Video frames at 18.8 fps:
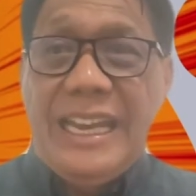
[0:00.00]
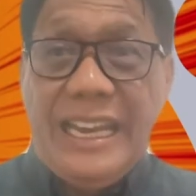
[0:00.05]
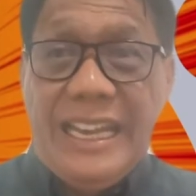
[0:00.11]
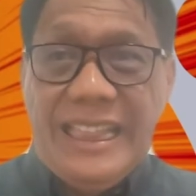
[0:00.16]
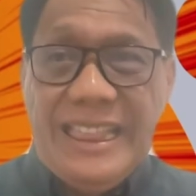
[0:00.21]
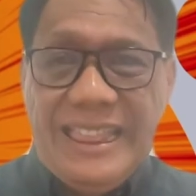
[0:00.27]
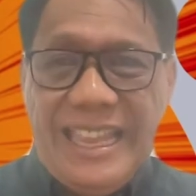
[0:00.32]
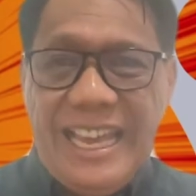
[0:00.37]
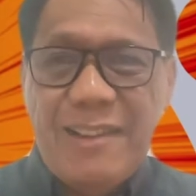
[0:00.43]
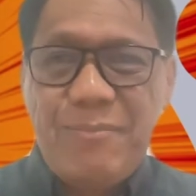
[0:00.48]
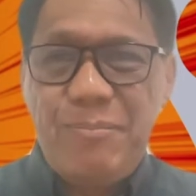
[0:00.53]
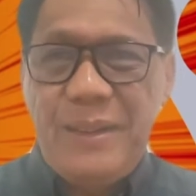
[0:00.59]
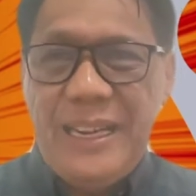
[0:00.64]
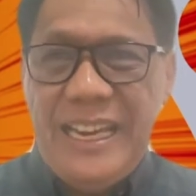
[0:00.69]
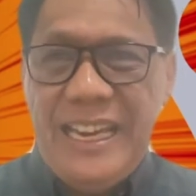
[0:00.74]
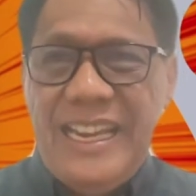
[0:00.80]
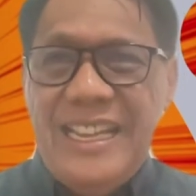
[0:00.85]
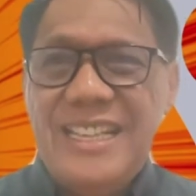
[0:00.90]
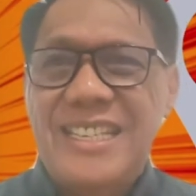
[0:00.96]
in-depth
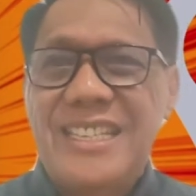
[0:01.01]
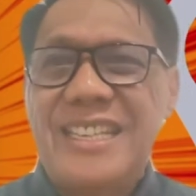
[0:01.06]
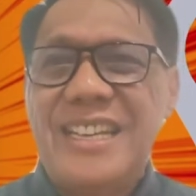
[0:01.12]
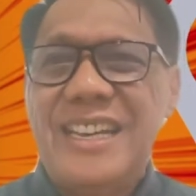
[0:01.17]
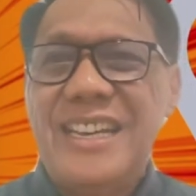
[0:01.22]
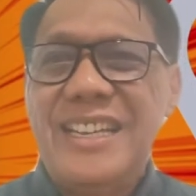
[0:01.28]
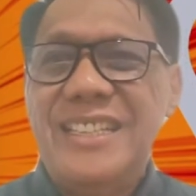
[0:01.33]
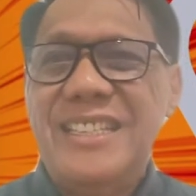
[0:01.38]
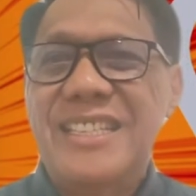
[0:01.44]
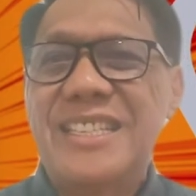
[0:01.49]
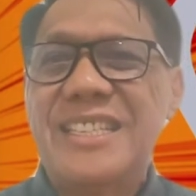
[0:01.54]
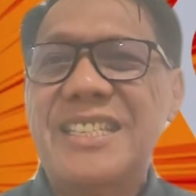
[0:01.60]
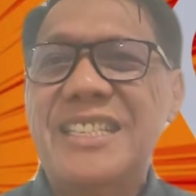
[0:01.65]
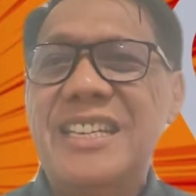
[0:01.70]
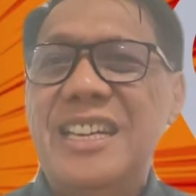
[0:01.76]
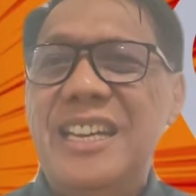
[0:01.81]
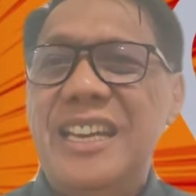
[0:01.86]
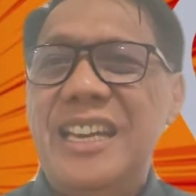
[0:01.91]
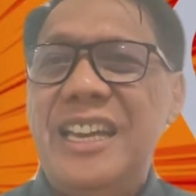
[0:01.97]
insights
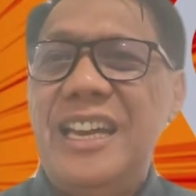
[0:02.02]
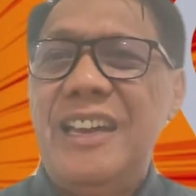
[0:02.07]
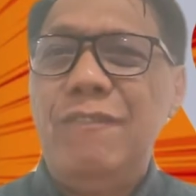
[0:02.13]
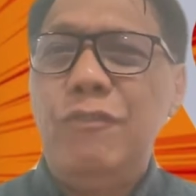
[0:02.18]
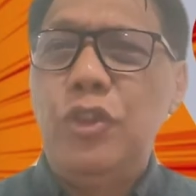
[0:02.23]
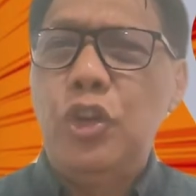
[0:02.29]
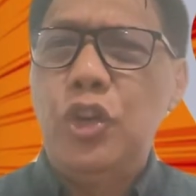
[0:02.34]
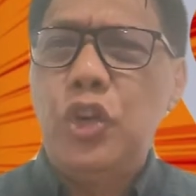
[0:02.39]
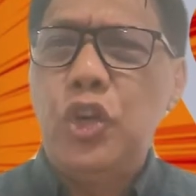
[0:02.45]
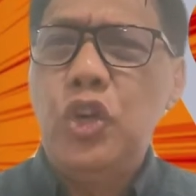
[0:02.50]
into